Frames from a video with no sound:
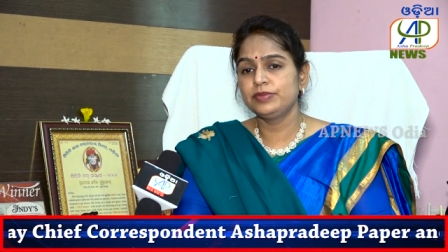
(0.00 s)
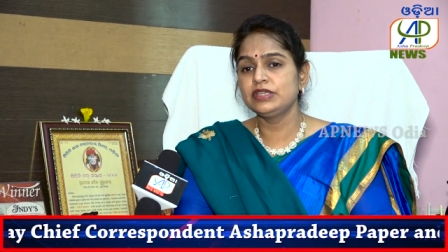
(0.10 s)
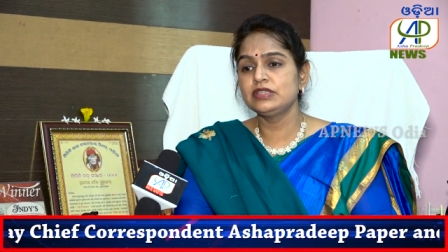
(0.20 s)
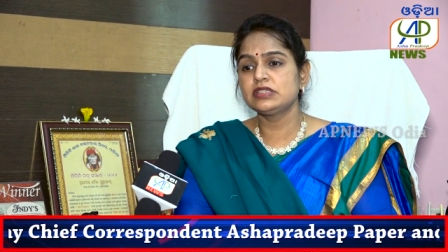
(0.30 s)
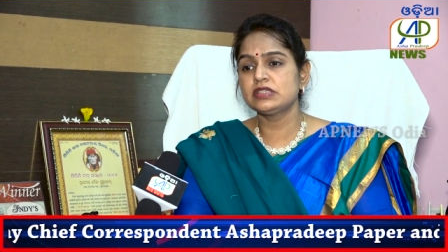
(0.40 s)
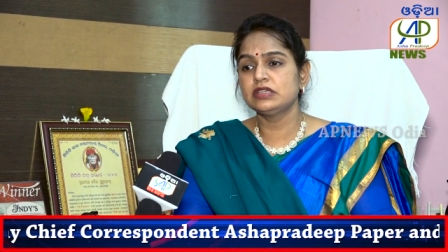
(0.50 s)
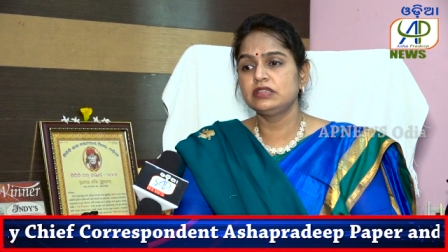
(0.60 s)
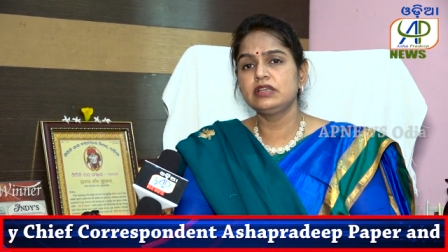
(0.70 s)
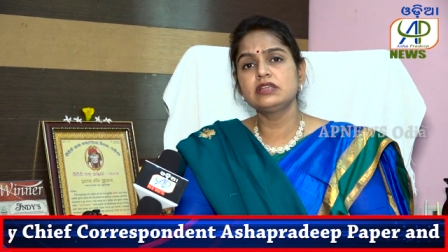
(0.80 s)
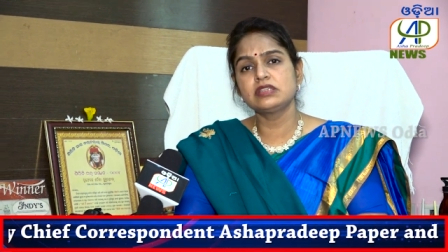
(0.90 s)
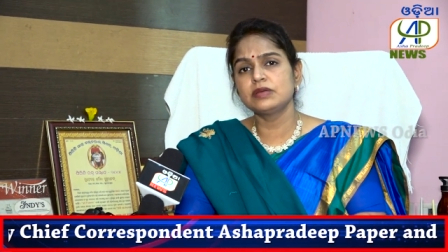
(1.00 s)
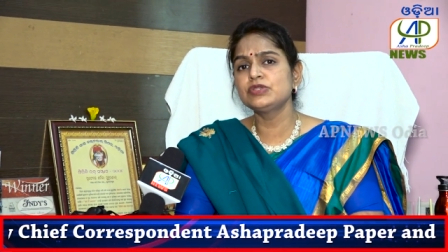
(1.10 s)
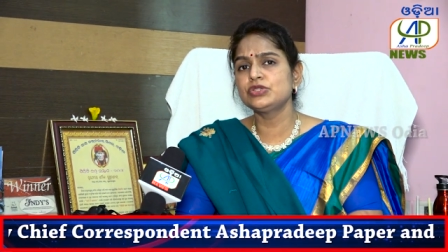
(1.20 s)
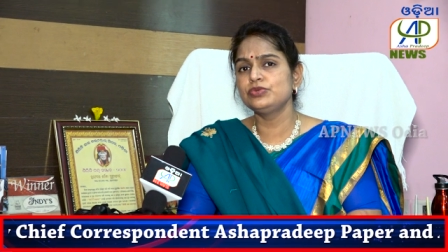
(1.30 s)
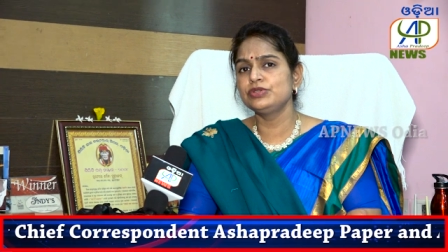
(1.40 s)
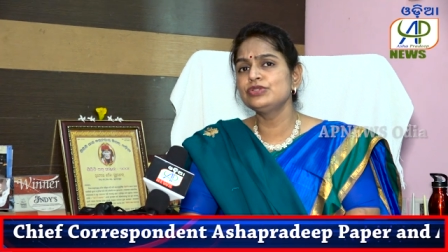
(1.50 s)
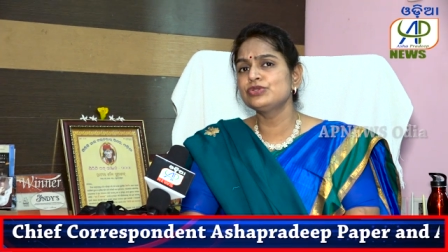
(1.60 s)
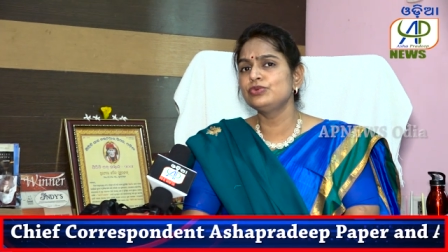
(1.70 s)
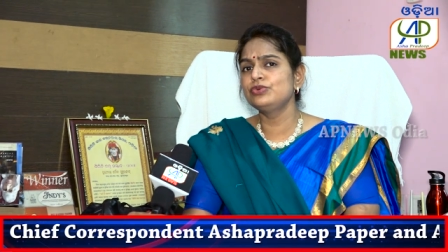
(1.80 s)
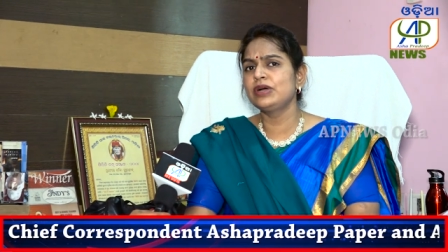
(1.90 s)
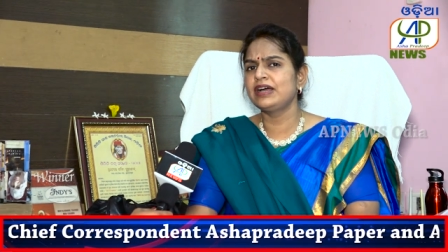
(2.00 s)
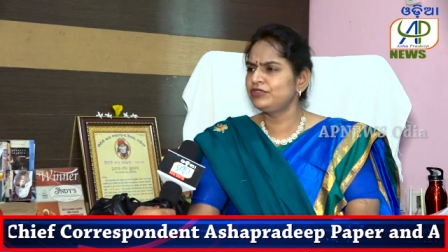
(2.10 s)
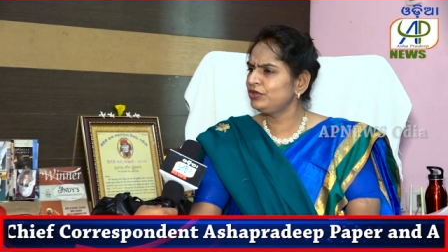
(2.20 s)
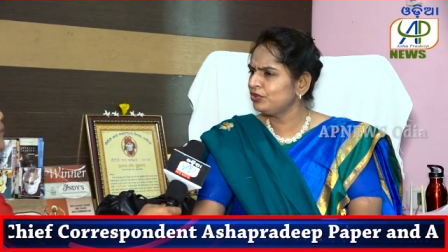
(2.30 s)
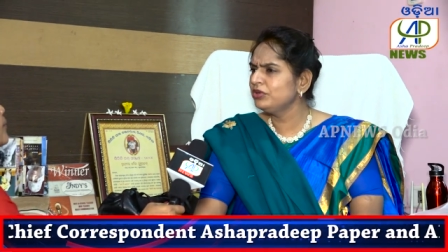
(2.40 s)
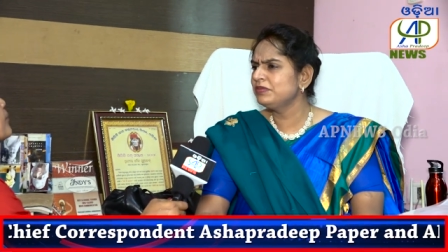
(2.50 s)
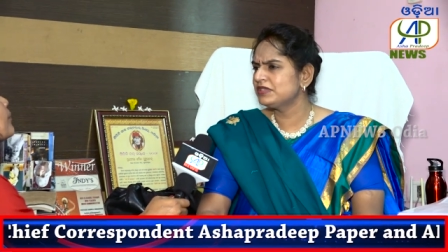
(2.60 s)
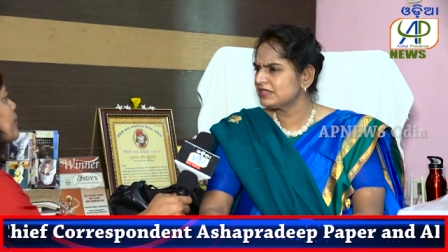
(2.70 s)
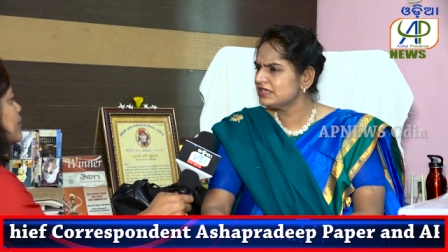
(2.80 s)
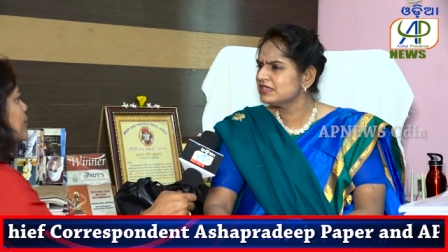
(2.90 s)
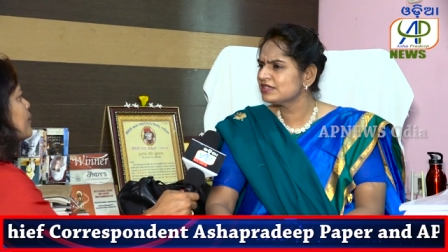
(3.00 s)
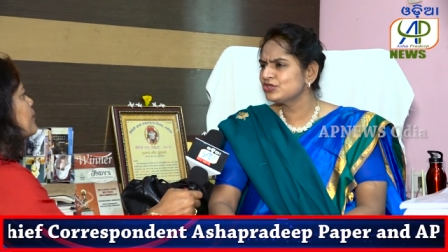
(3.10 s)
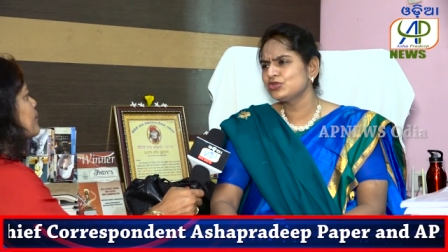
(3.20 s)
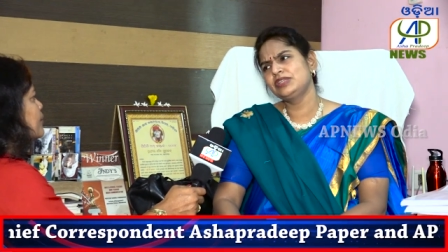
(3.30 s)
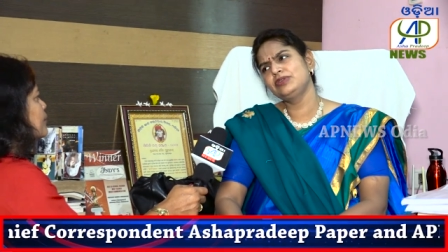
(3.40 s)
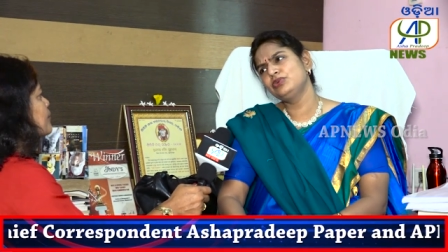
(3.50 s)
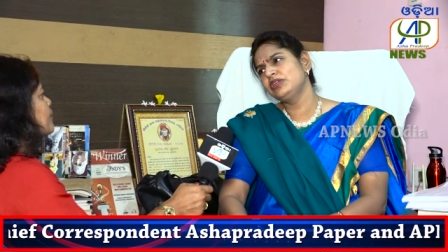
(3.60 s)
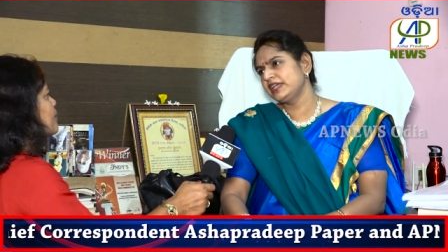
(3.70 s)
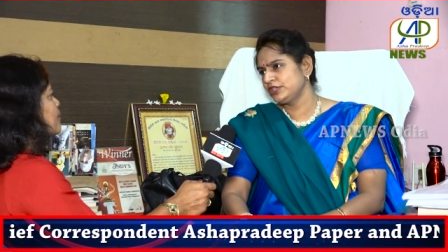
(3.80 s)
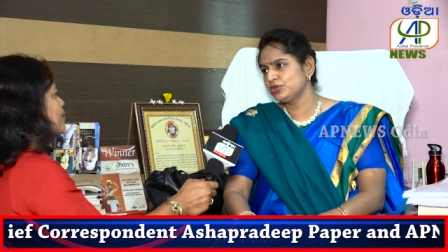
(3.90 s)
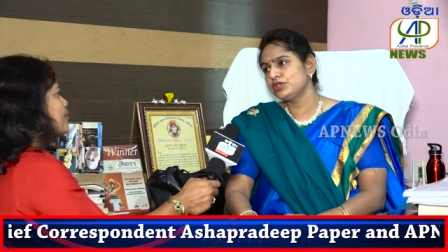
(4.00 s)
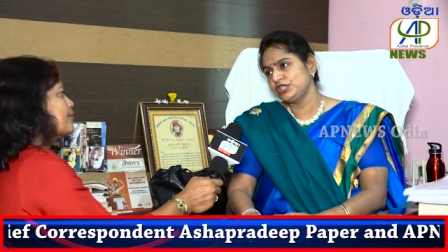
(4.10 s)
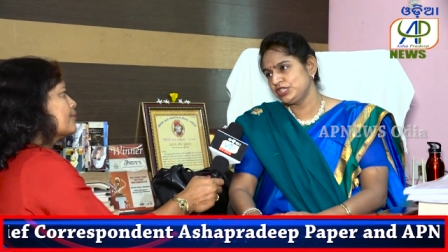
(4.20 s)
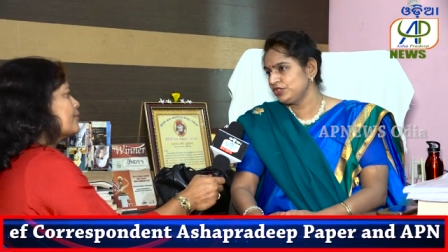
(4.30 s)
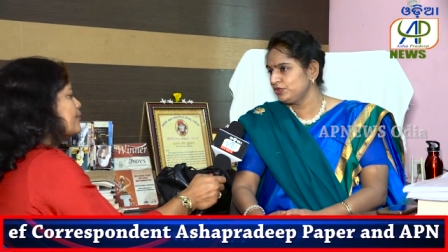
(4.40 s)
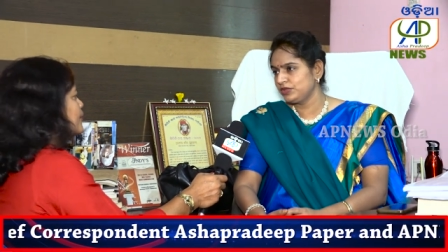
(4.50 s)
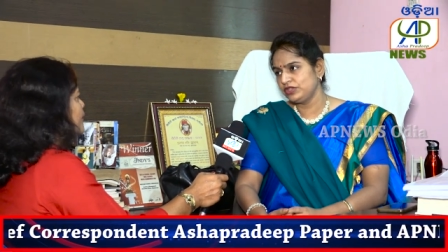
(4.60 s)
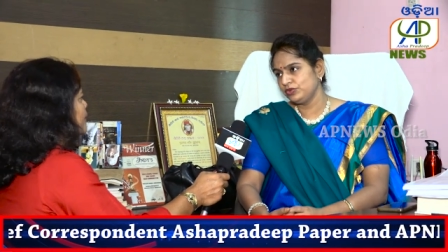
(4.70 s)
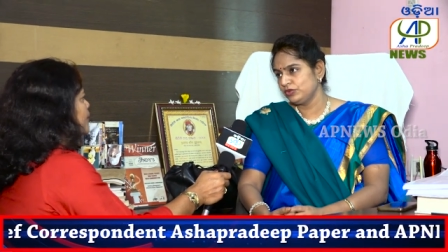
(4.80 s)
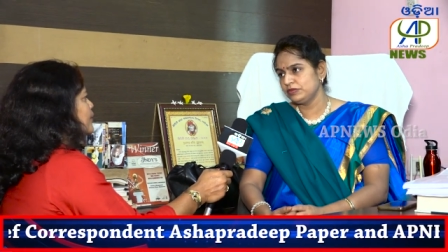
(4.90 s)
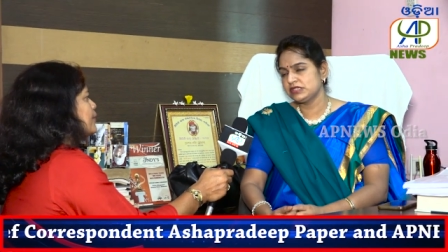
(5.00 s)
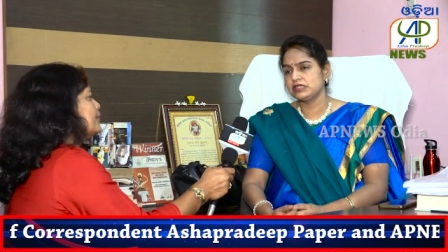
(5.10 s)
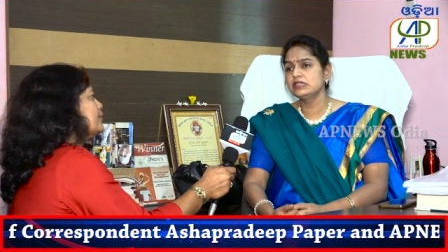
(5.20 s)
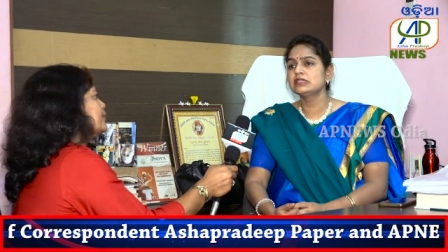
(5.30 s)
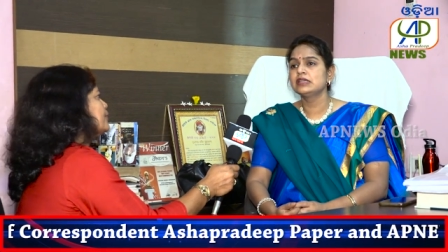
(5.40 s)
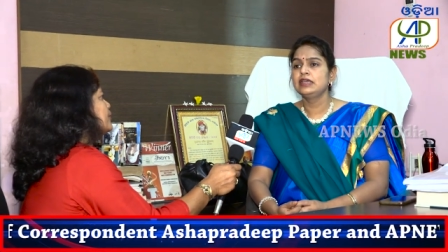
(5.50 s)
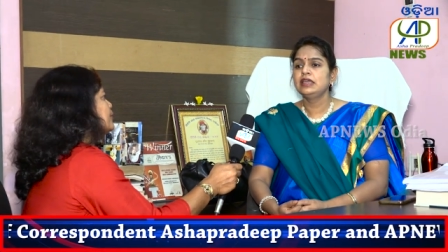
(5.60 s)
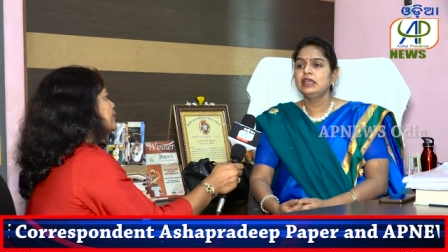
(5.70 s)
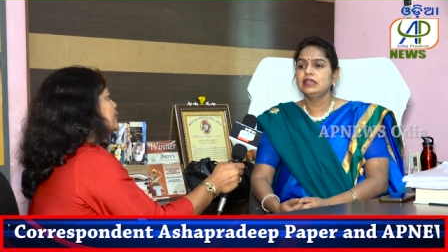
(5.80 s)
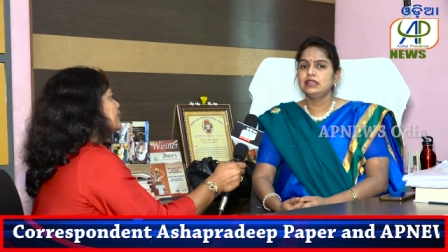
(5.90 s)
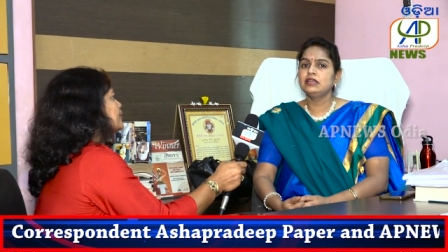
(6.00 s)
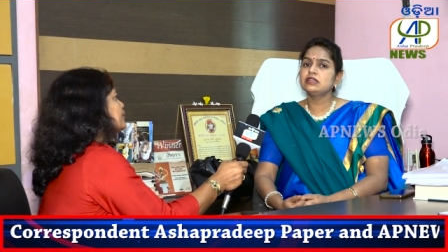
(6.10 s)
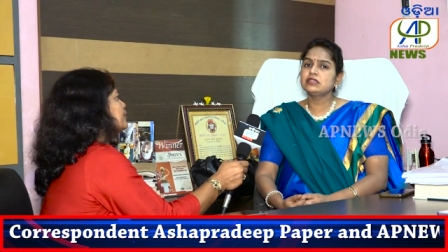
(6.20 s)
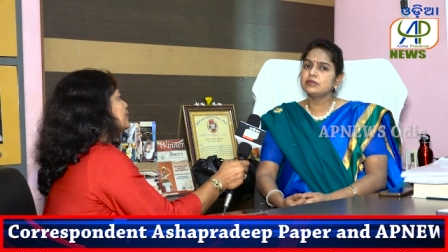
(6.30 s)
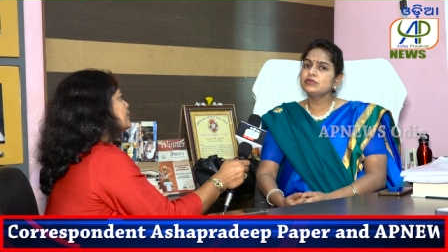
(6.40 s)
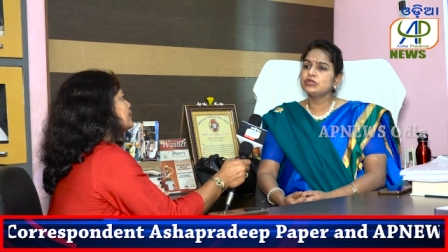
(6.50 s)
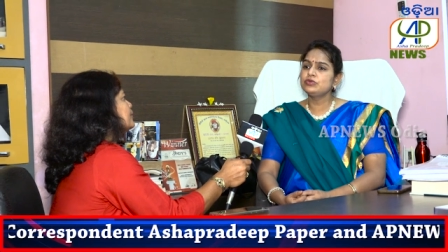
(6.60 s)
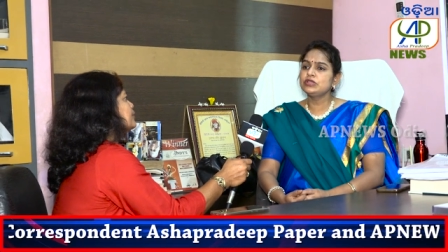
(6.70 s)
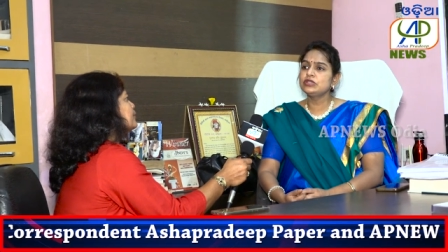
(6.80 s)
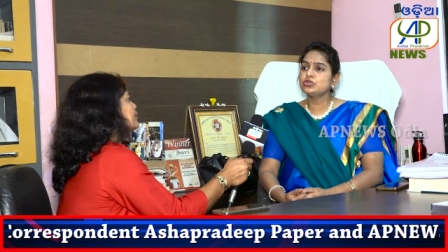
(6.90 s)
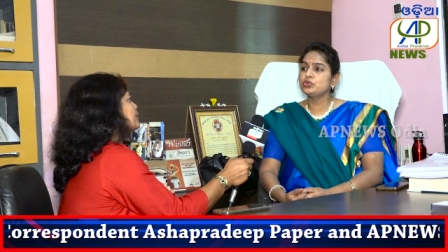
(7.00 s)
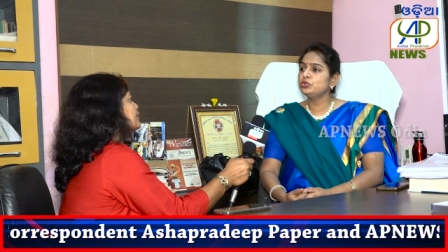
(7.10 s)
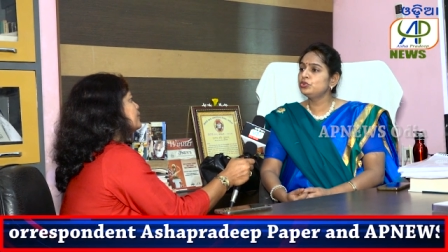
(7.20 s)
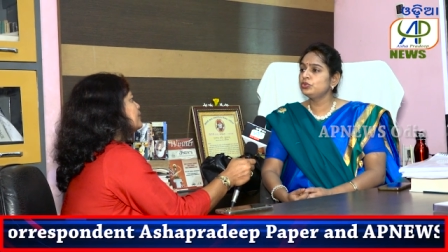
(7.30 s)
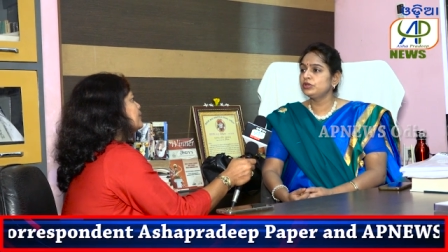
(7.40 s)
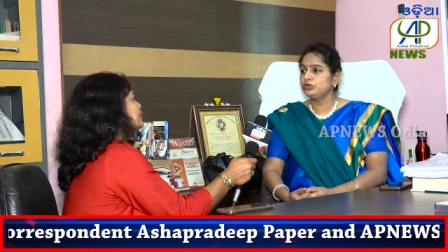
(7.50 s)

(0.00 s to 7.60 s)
Because there are some students who have their own business, so they would like to continue with their own business. There are some students who